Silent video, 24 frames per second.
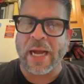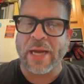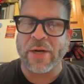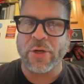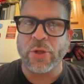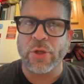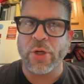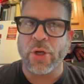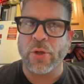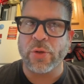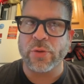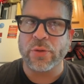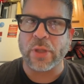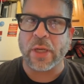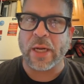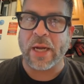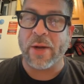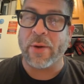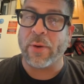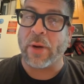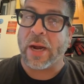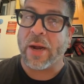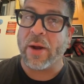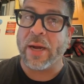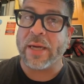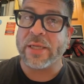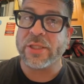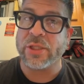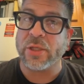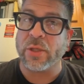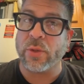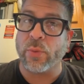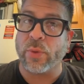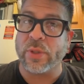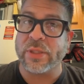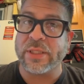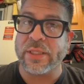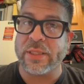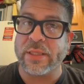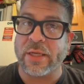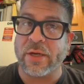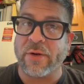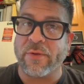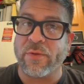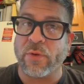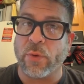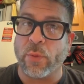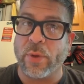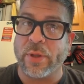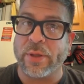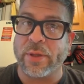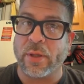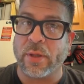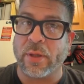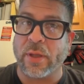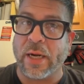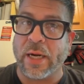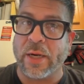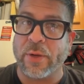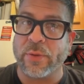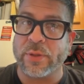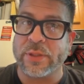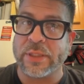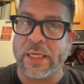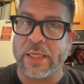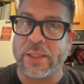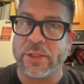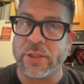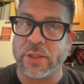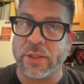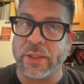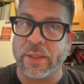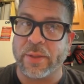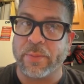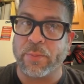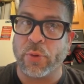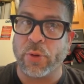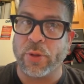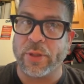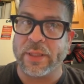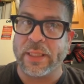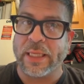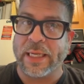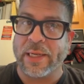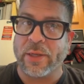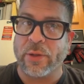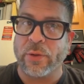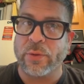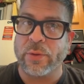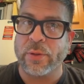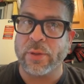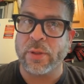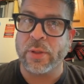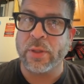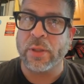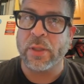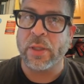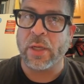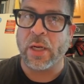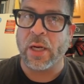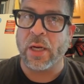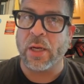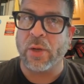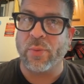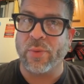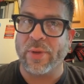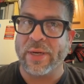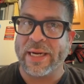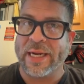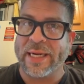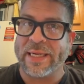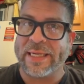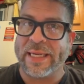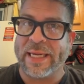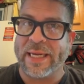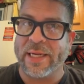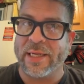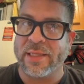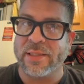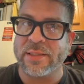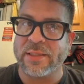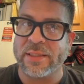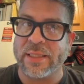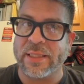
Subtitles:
I don't know. I actually wasn't there for when the line was actually put down. What I can